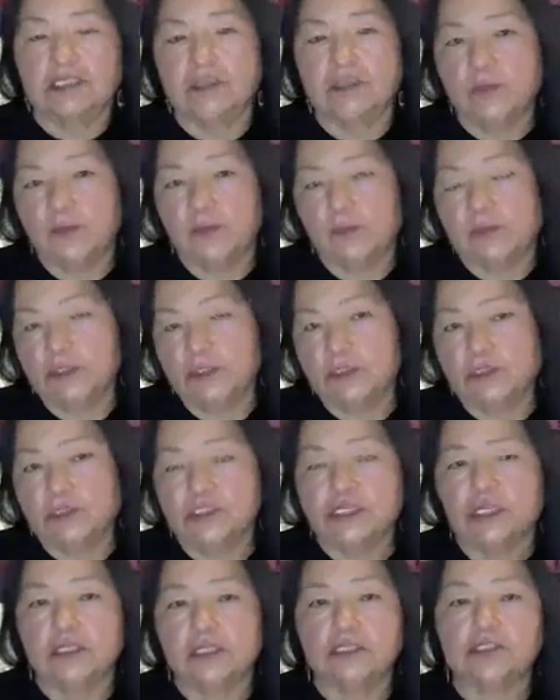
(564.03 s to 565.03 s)
some people
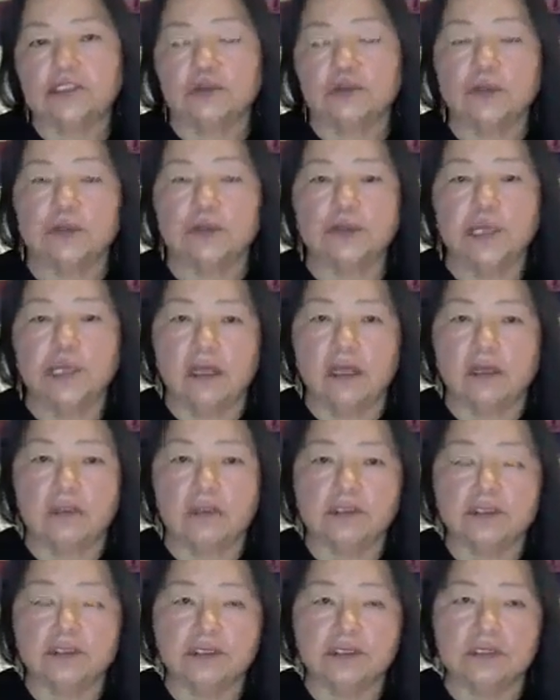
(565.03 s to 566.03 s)
use the English word
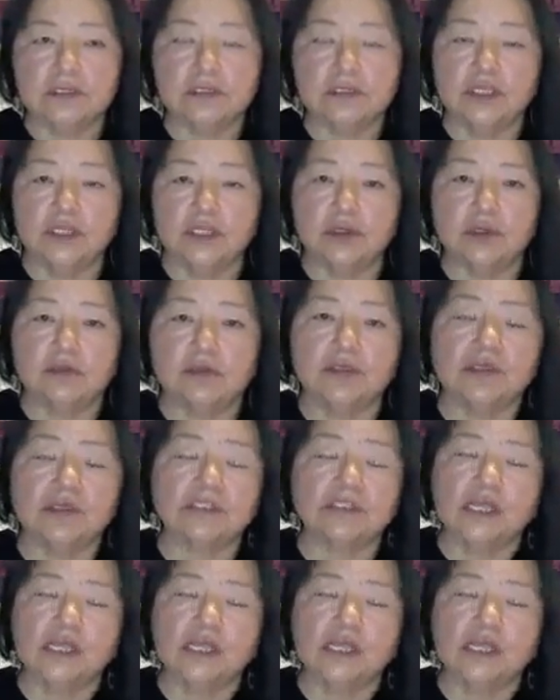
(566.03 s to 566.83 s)
elder, you know,